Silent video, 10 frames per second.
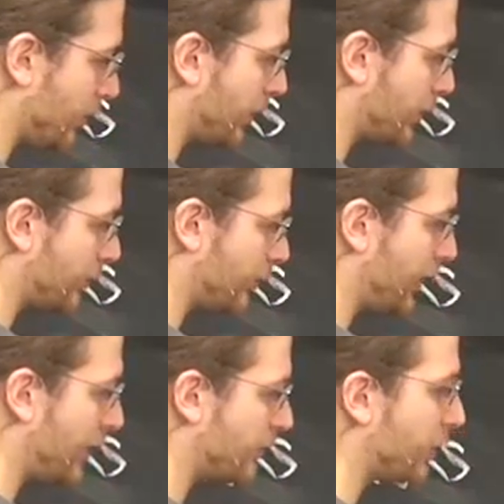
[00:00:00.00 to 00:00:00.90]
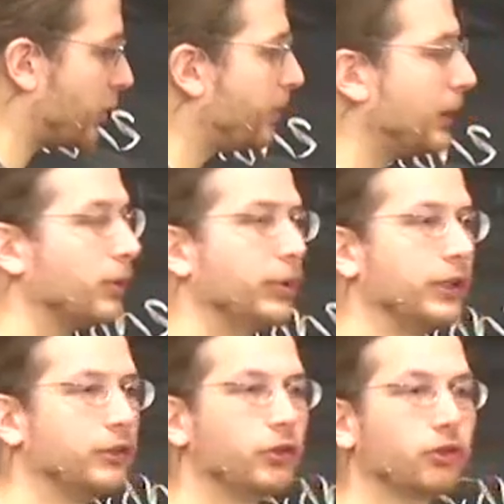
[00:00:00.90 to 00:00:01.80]
where it's changed, it could be that
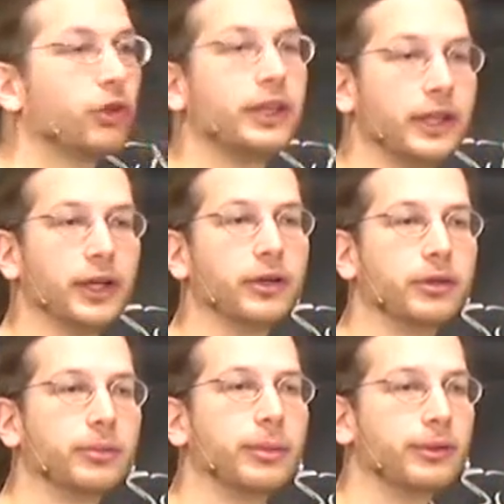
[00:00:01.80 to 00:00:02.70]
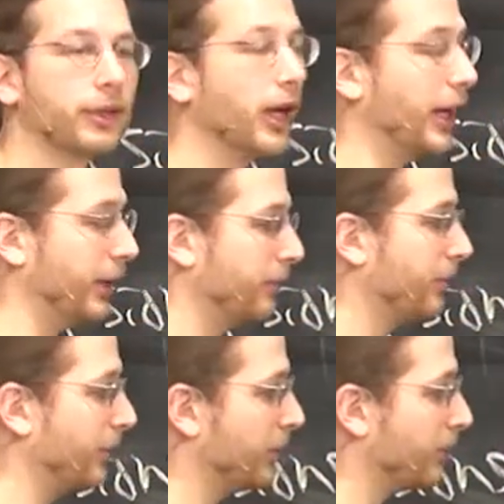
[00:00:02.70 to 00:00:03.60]
we destroyed the node. Maybe it's gone
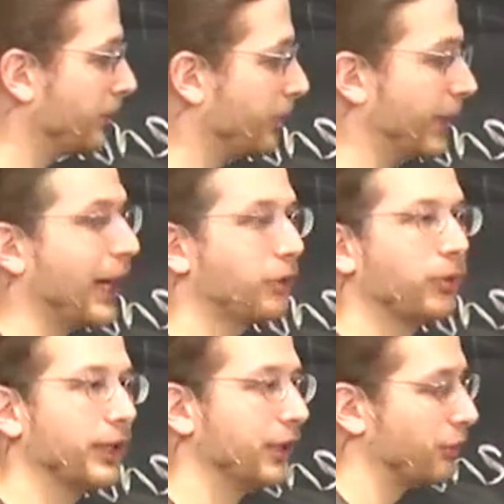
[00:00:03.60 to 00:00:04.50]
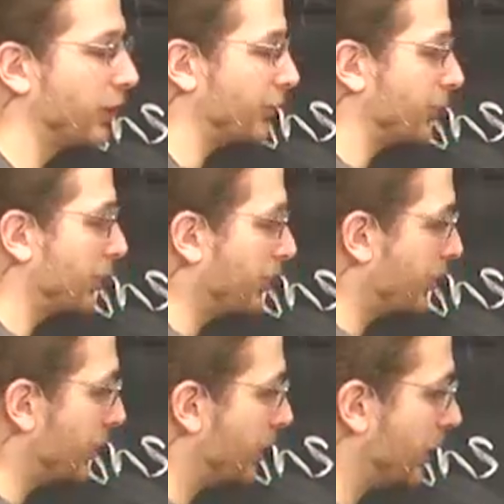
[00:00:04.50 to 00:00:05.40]
from the, from the actual data structure.
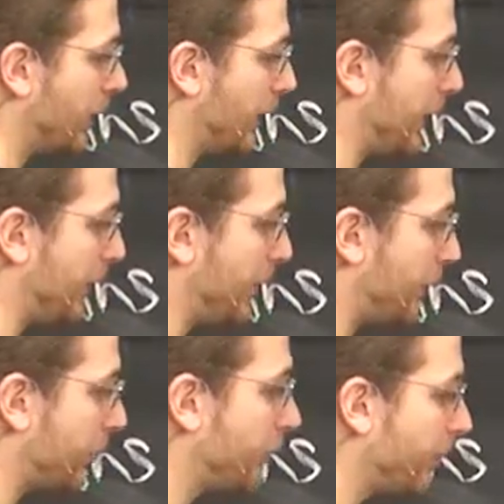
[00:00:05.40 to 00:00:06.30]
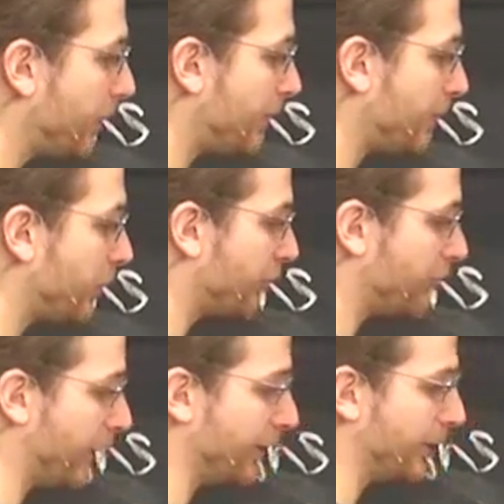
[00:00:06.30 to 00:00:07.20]
Um, but there still may be versions
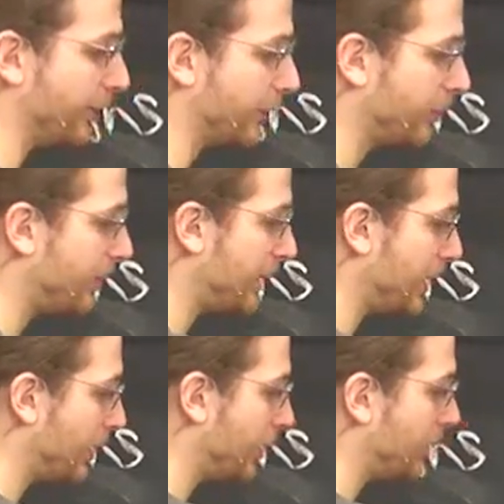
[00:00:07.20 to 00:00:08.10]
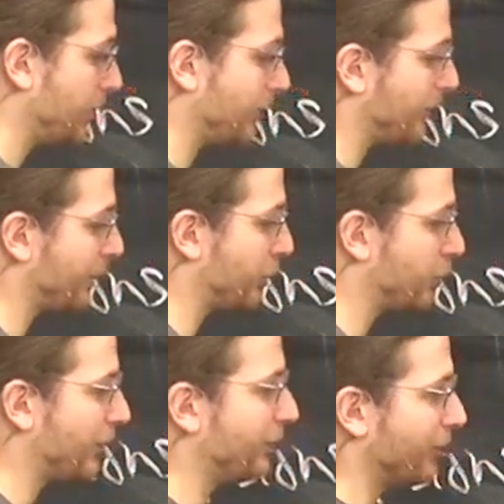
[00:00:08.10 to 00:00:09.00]
down here. There could be, it's not really a
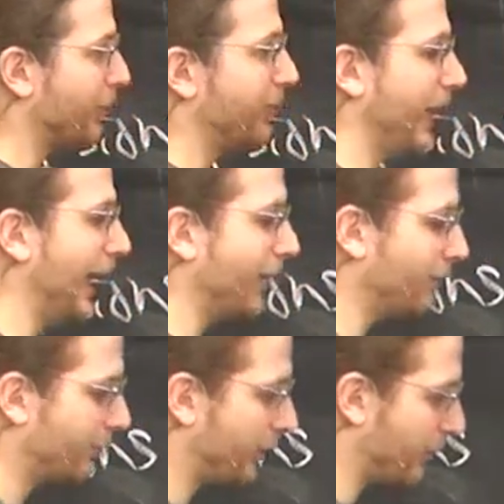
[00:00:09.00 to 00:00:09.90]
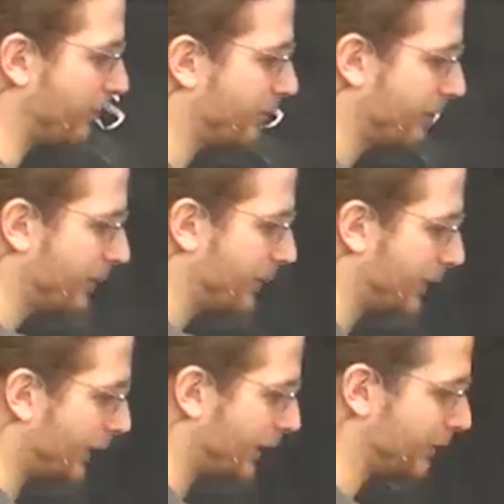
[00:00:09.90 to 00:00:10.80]
tree, it's a whole dag of stuff
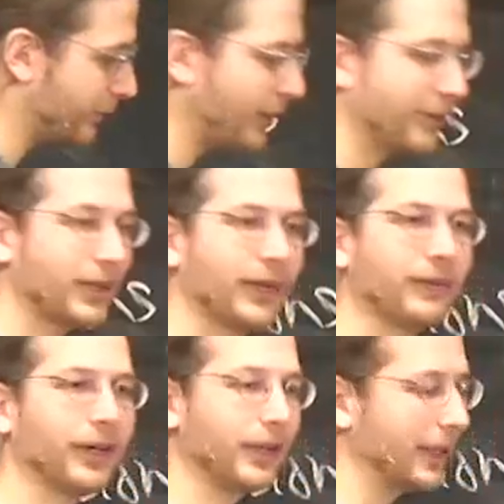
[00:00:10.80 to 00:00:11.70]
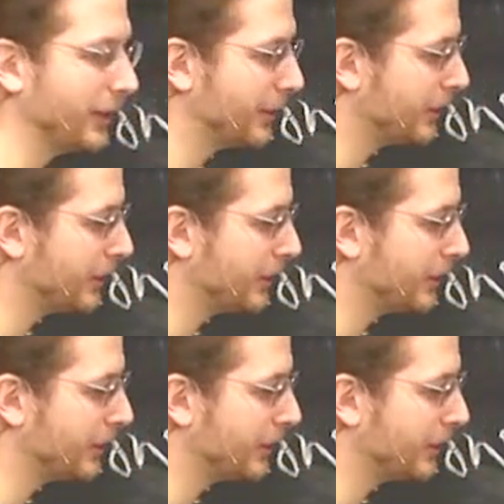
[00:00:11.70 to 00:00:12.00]
down there. So that's kind of ugly.